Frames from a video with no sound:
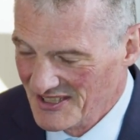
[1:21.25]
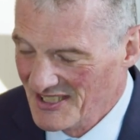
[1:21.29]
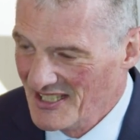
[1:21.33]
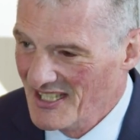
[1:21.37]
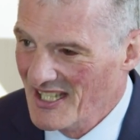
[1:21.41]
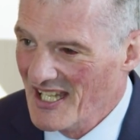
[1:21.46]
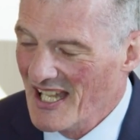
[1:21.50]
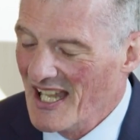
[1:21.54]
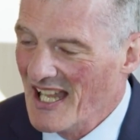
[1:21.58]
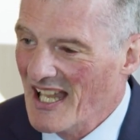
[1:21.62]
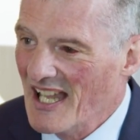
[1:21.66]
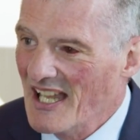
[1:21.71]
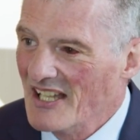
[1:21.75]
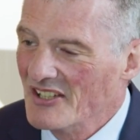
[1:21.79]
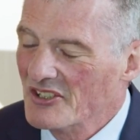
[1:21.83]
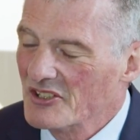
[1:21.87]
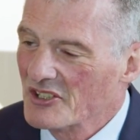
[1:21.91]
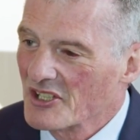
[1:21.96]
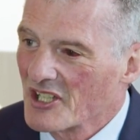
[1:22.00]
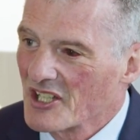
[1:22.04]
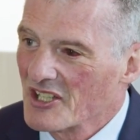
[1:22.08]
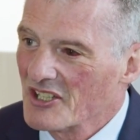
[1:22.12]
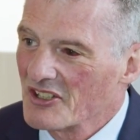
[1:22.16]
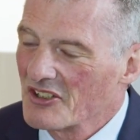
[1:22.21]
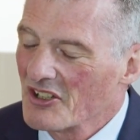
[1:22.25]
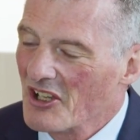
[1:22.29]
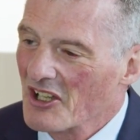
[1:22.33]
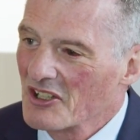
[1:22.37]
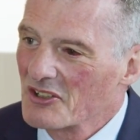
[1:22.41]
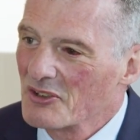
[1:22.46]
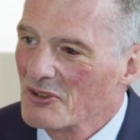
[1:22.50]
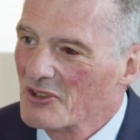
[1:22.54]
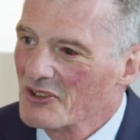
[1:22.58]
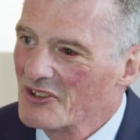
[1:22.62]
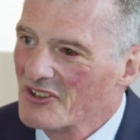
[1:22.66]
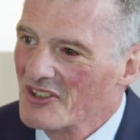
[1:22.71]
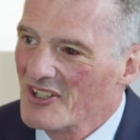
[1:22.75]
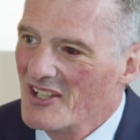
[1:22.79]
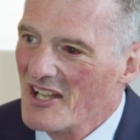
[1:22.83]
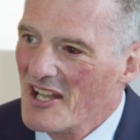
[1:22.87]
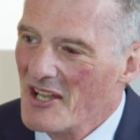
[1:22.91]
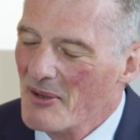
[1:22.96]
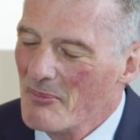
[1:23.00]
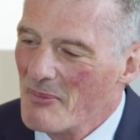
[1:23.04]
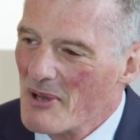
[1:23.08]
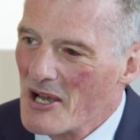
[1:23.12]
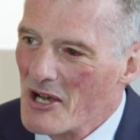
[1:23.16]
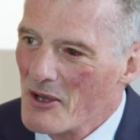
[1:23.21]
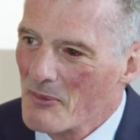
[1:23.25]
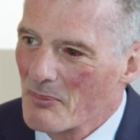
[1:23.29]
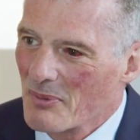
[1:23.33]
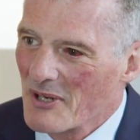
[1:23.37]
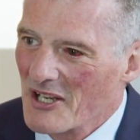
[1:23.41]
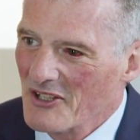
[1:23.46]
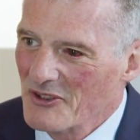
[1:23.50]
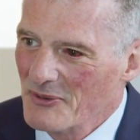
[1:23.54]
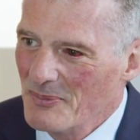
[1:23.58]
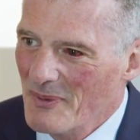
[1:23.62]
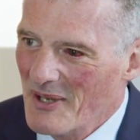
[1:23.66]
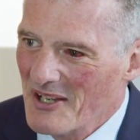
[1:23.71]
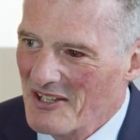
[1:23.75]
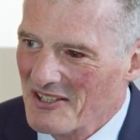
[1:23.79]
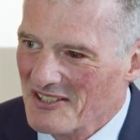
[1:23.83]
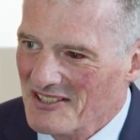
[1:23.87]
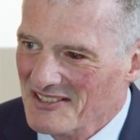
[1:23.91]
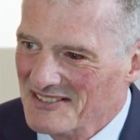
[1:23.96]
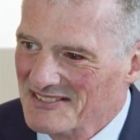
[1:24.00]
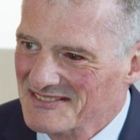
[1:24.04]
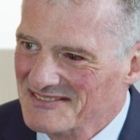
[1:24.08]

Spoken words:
and you're going to talk to us today about Prospera.